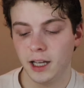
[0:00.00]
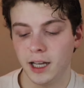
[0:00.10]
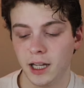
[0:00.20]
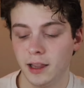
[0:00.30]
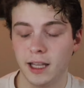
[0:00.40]

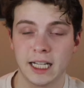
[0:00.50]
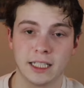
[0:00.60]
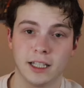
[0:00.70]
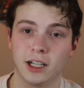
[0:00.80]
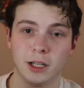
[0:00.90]
and
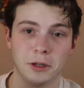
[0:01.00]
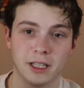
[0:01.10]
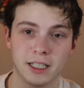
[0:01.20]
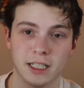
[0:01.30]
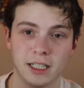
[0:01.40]
that's literally what
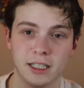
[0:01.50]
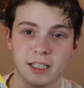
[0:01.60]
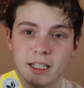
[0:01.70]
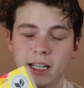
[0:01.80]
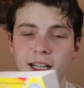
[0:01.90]
this
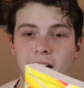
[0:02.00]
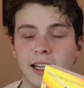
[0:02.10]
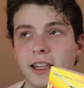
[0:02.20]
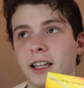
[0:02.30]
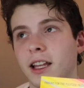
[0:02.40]
is, and I
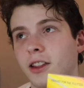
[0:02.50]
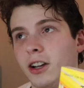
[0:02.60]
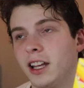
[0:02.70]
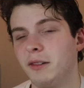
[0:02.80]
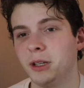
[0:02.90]

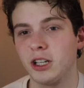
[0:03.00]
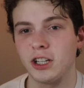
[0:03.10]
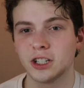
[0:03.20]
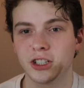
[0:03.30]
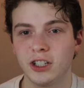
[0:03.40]
thought it gave me a
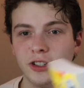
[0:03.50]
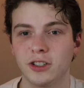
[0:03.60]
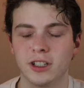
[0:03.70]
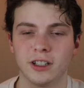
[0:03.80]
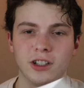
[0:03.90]
good
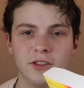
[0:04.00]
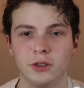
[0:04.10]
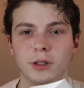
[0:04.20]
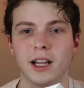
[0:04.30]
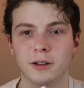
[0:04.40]
excuse to, you have to
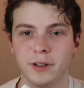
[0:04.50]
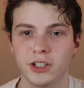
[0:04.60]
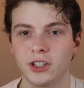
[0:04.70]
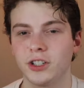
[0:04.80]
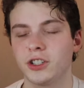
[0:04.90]
do a lot of
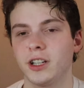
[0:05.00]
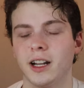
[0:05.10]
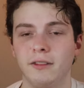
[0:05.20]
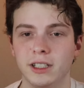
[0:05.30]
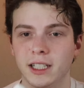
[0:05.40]
research,
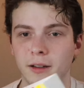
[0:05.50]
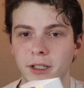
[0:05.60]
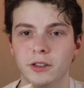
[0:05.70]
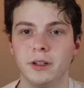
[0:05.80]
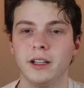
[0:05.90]
and obviously I'll
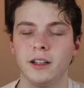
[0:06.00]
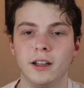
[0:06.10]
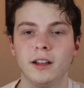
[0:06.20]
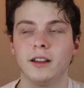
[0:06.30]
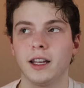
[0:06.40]
be doing
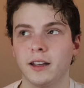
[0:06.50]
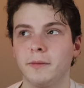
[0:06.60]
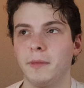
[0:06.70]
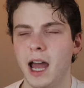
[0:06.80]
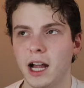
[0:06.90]
like
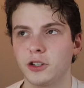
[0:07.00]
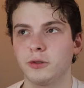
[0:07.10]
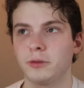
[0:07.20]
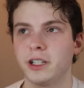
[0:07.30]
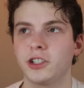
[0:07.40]

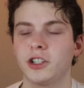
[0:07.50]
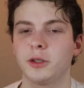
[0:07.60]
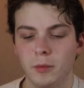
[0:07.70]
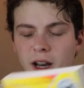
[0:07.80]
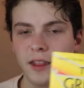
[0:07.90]
actual
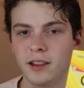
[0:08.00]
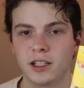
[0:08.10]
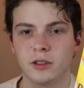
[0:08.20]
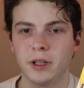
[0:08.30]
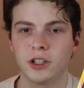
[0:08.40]
research, but I think
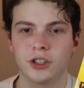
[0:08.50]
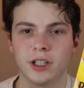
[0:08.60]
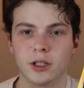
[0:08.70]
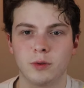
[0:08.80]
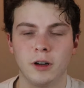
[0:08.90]
this will be
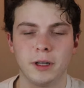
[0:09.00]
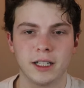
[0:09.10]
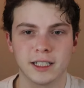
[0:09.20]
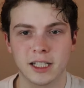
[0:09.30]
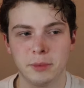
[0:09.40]
interesting as well,
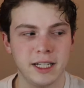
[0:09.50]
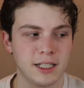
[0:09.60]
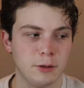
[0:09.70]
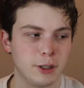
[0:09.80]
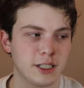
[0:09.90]
because that's
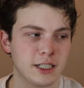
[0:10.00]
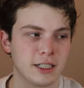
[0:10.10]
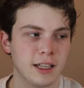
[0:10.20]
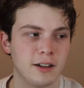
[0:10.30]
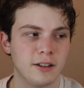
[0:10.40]
basically what this
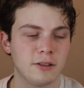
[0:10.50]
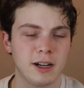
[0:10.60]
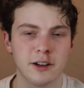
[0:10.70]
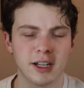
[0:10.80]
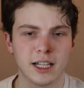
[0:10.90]
is centered
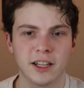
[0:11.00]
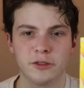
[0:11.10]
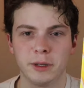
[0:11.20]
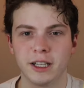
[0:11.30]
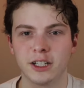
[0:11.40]
around, and it gives me an